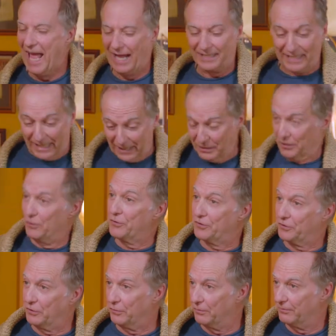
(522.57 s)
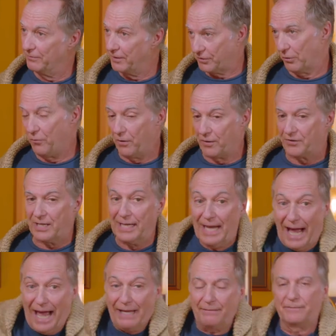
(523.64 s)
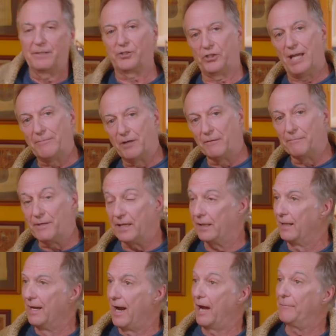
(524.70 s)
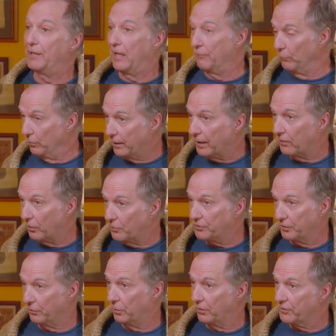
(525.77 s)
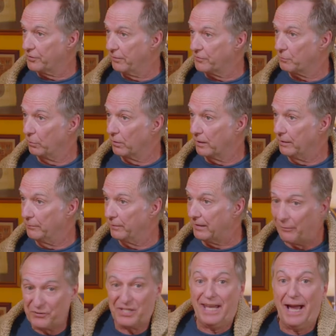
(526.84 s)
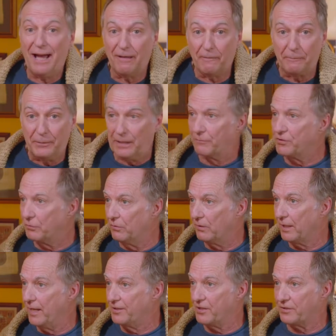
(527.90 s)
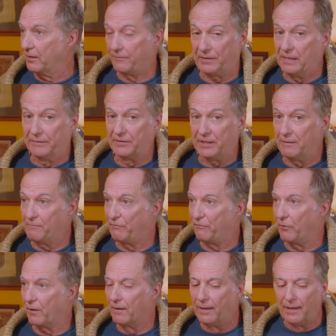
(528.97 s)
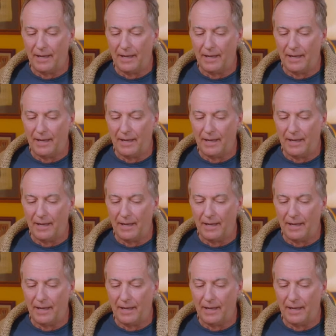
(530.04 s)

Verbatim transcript: To get used to this horse. And I, shame on me, I became really close to the horse I was working with. I was galloping, I was doing all kinds of stuff I'd never done before.